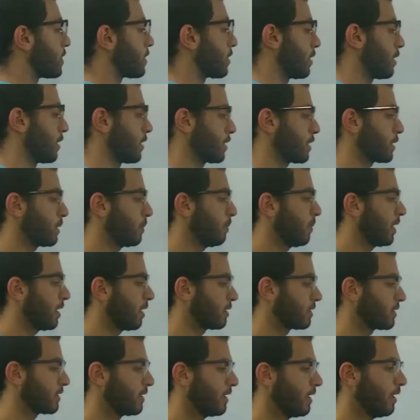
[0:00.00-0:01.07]
charge
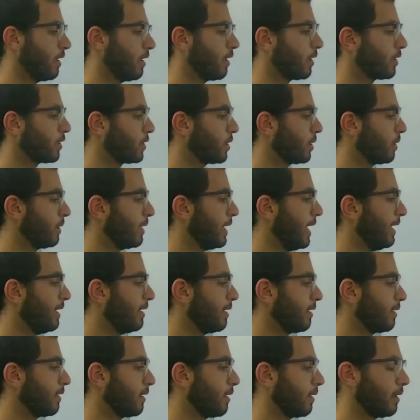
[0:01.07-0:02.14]
because they are
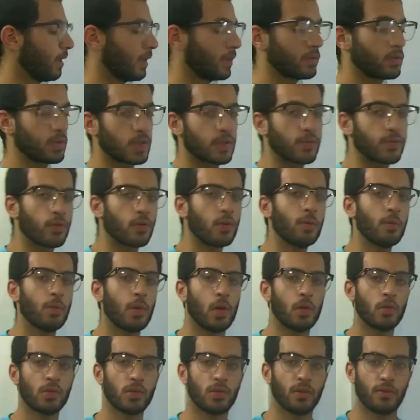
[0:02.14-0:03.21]
donating the electrons for
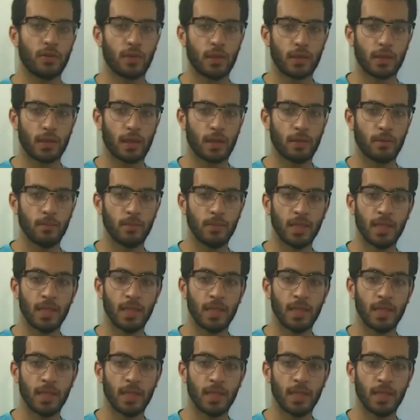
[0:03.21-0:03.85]
most of the time.